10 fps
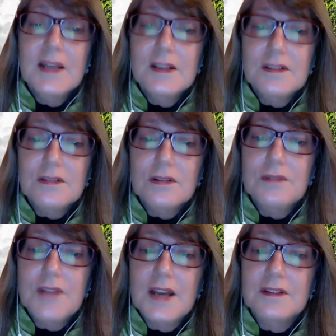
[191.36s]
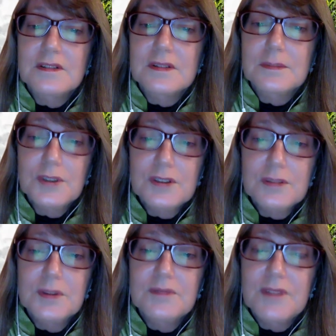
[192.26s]
He served as
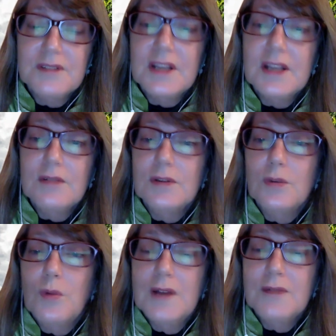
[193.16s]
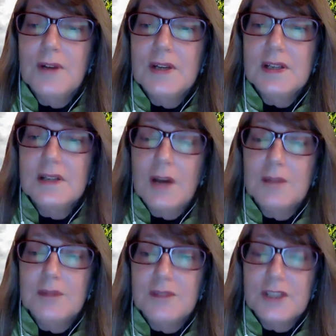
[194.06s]
principal investigator on a wide variety of
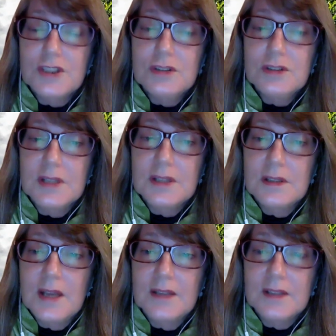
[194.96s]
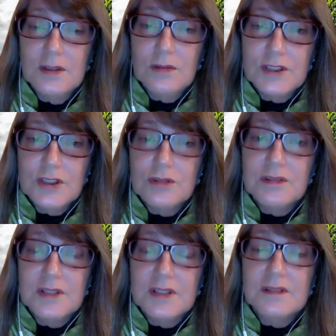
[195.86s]
observational and
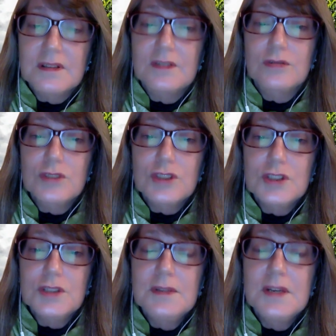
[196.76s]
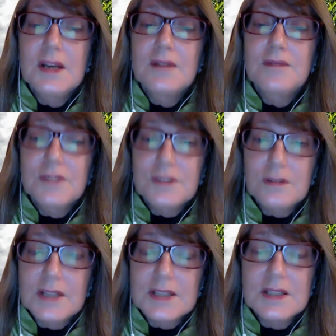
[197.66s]
interventional studies on nutrition,
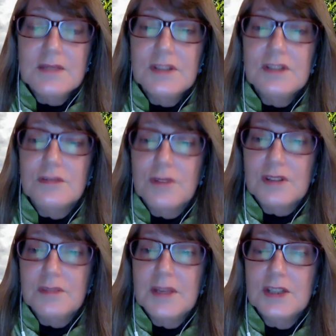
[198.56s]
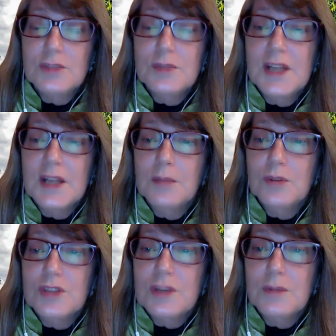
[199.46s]
physical activity, stress management, and
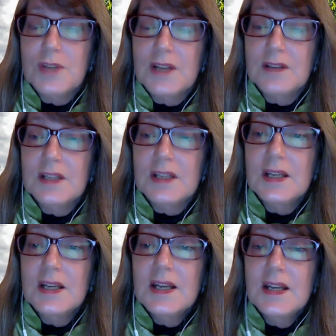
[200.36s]
multimodality,